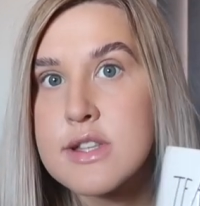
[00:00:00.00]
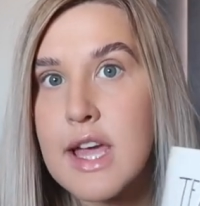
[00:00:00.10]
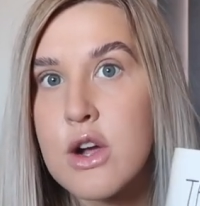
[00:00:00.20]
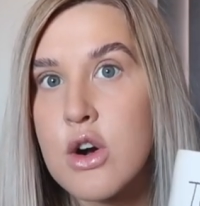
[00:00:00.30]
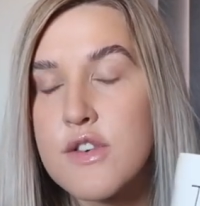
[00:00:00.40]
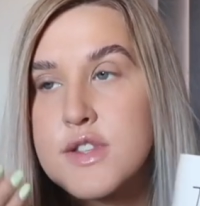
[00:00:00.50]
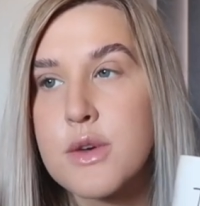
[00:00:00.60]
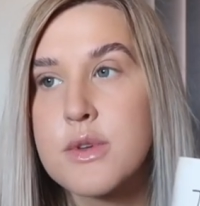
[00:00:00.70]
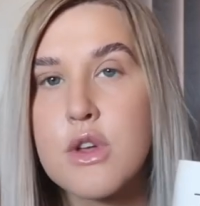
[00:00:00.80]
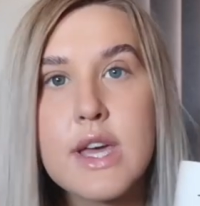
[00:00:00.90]
take off
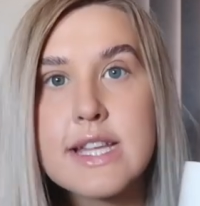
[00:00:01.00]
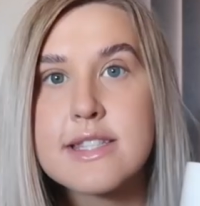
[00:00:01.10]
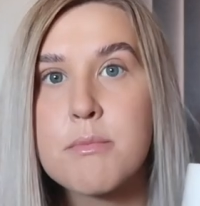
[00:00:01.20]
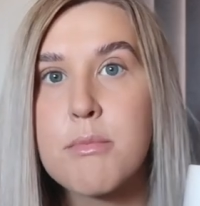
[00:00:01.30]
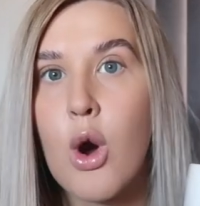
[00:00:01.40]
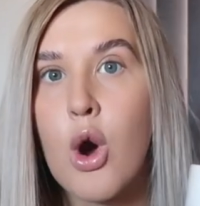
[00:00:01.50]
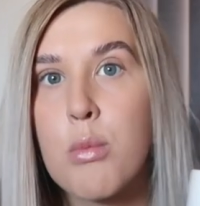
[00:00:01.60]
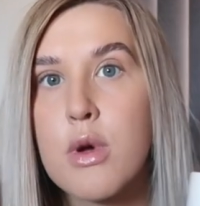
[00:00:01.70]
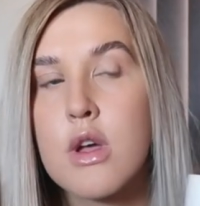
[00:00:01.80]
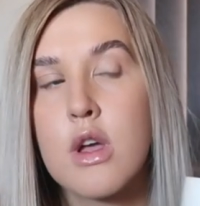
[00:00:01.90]
so your ears didn't pop?